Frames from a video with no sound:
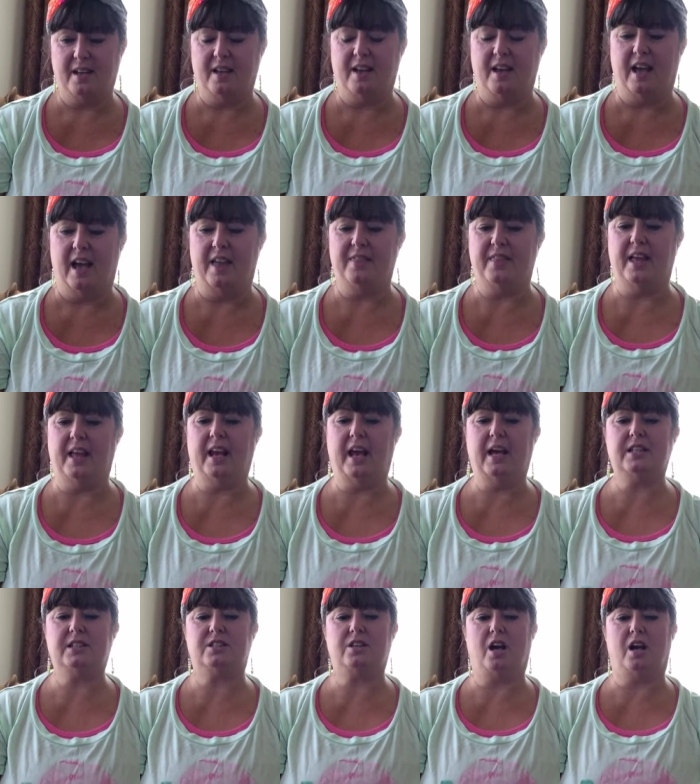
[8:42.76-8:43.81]
And then I
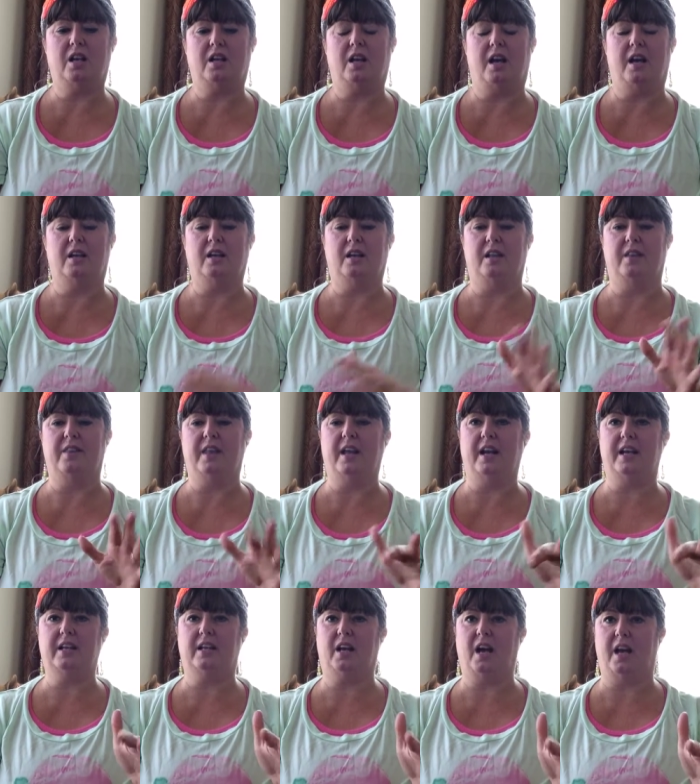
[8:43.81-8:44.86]
started, and, and then
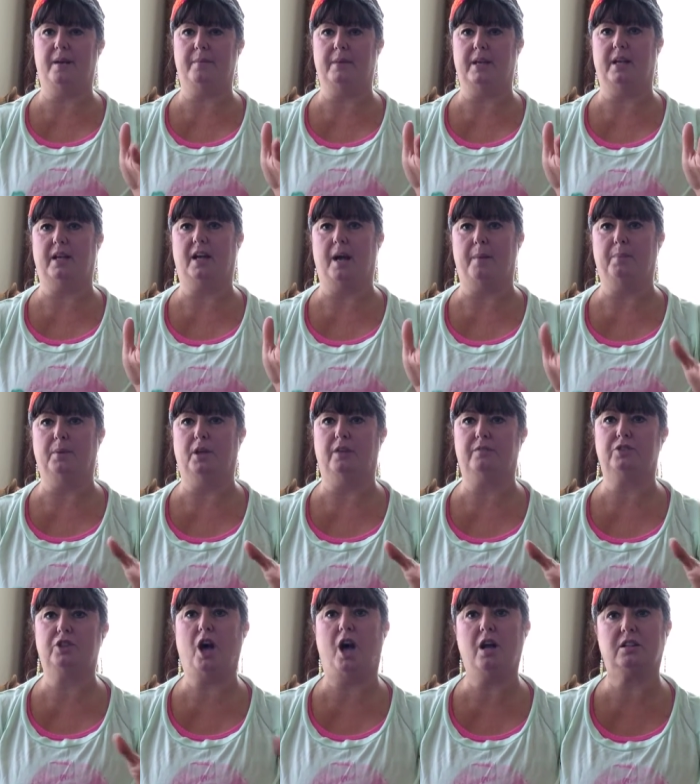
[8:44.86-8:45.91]
I got them in a couple of
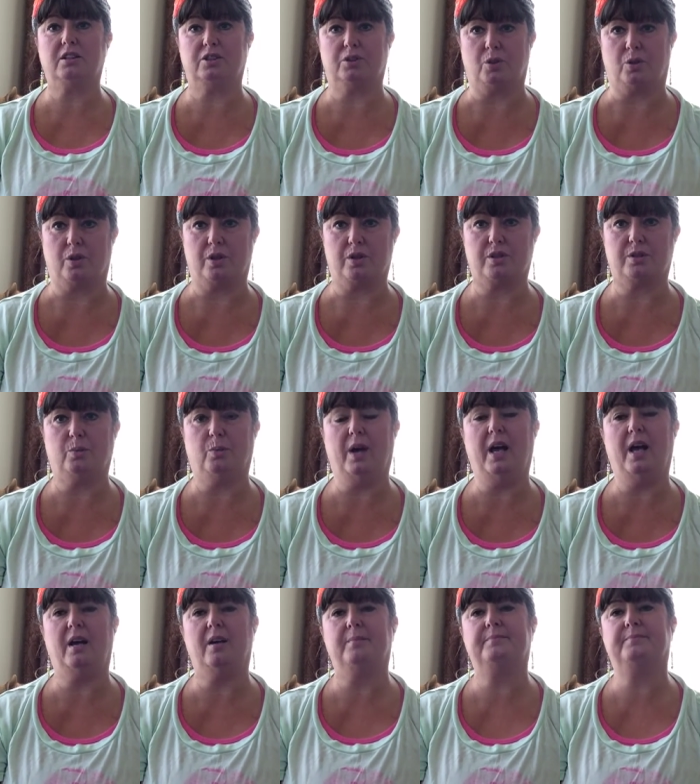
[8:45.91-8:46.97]
dog stores.
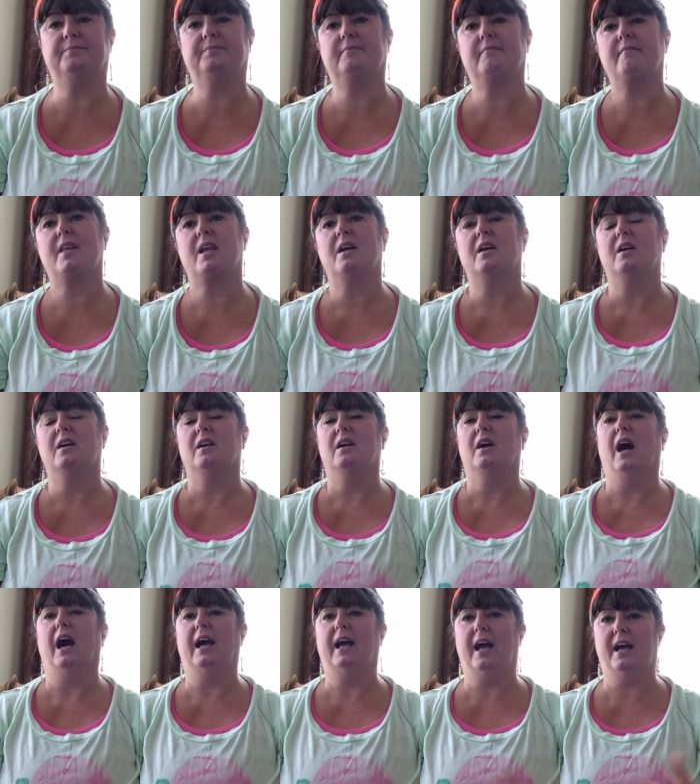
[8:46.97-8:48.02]
Well,
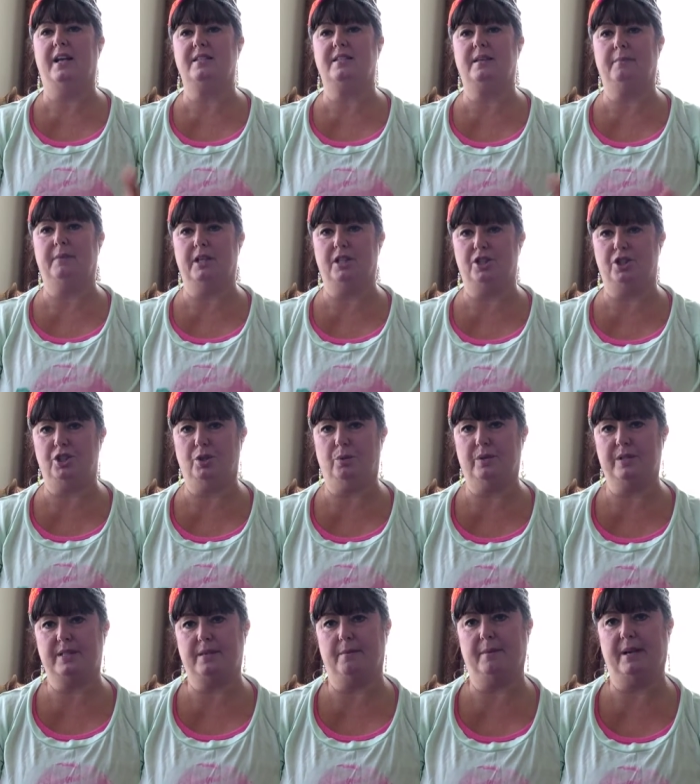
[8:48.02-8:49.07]
I had some issue with
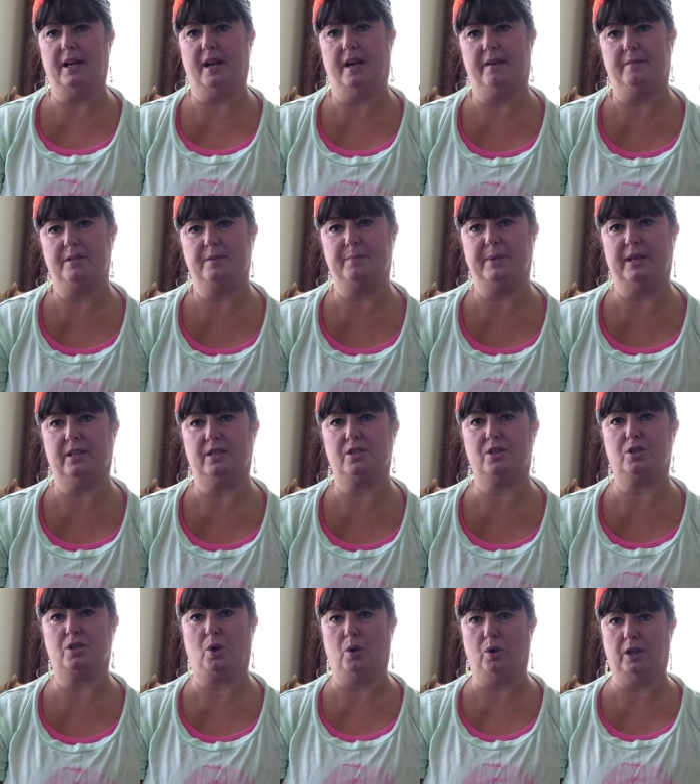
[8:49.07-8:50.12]
some of my items being
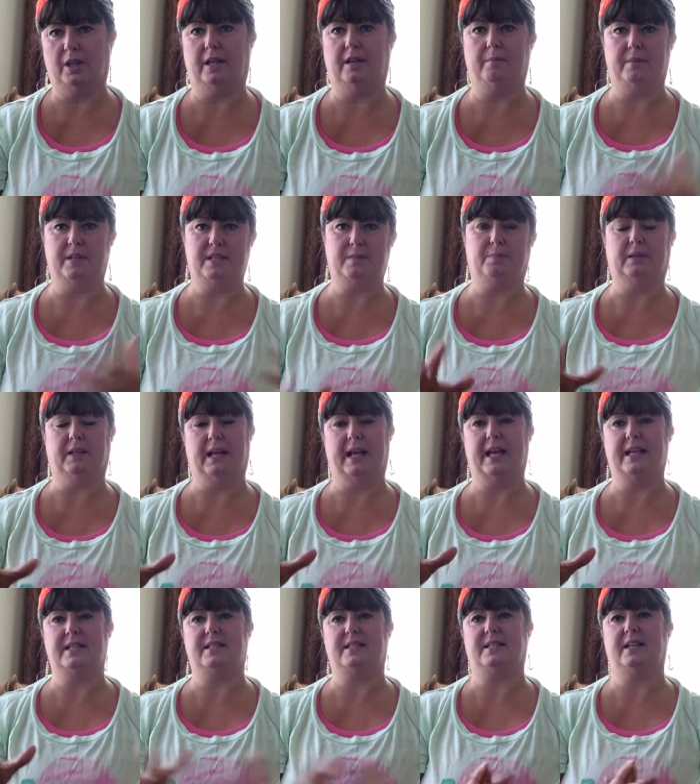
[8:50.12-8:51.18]
stolen and
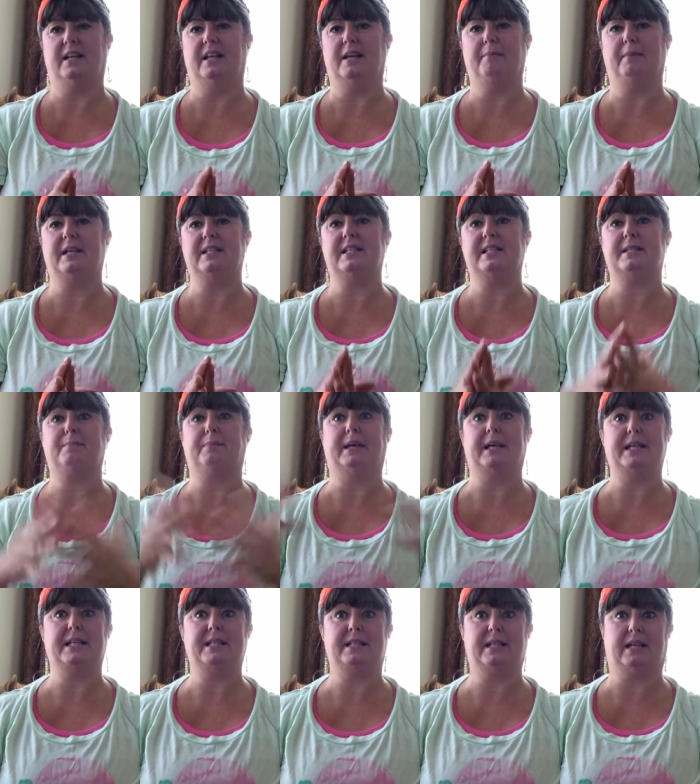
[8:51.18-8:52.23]
misplaced, and then my
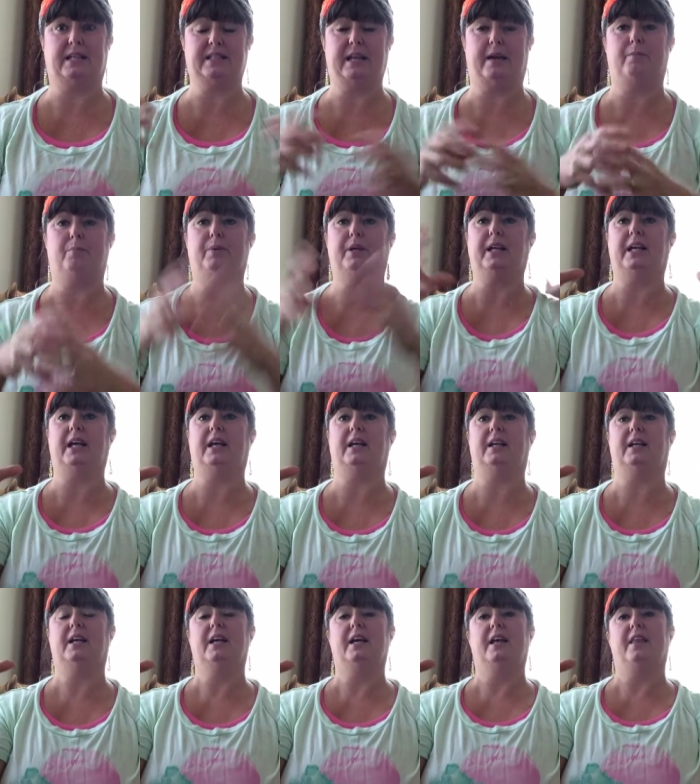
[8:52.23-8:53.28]
displays, because I bring in
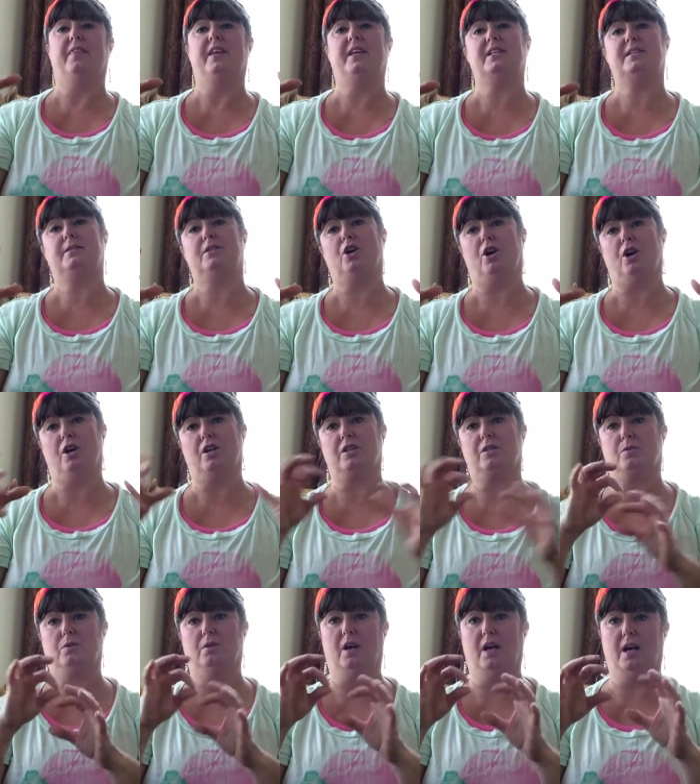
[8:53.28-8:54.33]
these
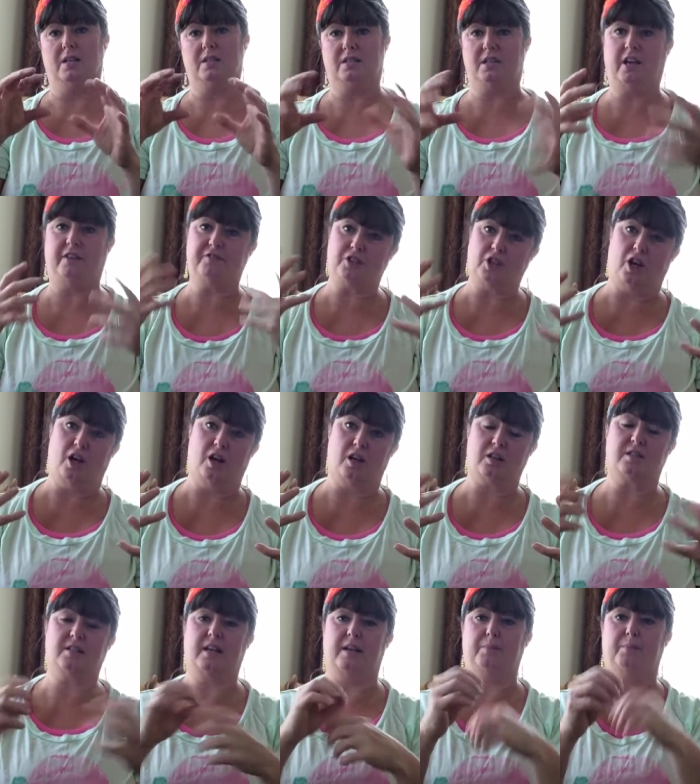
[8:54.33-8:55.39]
dogs, uh, stuffed
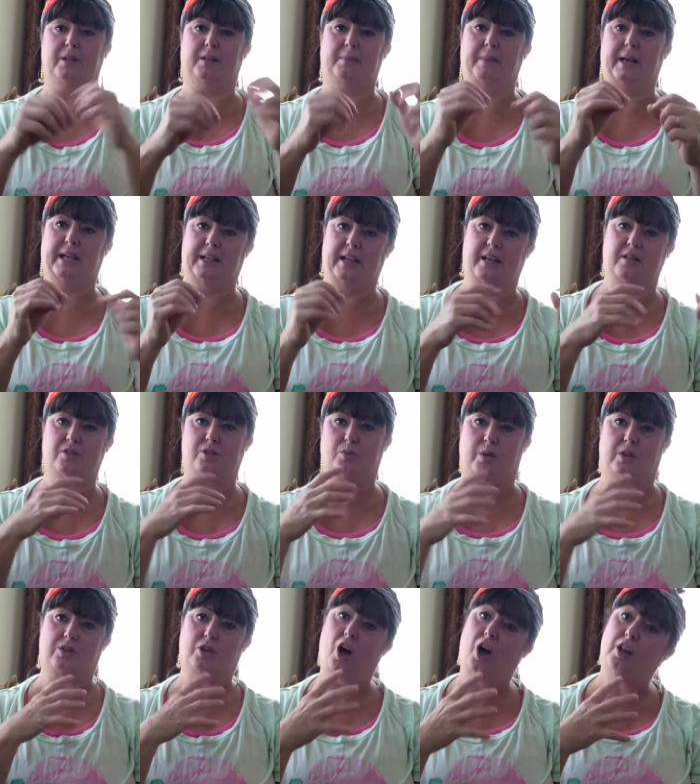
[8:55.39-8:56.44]
dogs, and put the bandanas or
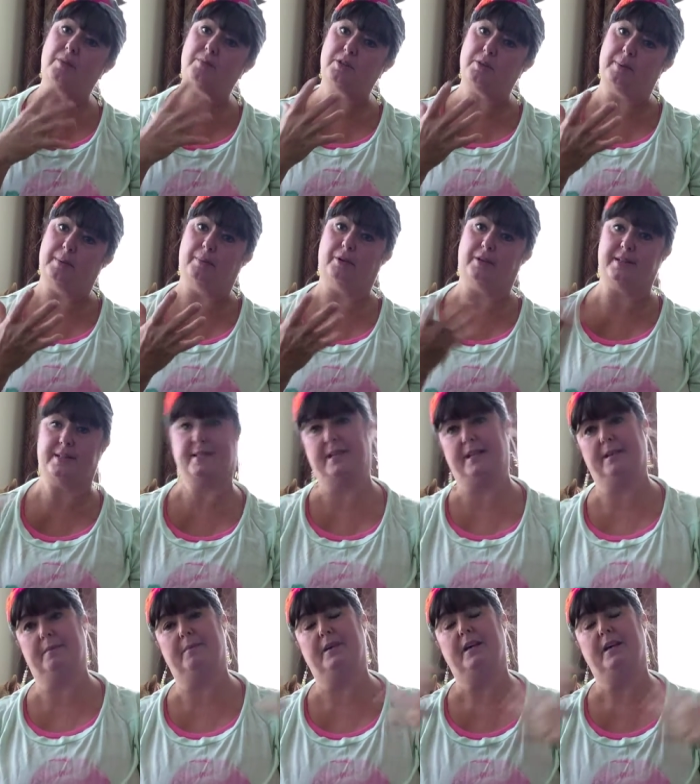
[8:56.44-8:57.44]
sweaters on them so people could see them,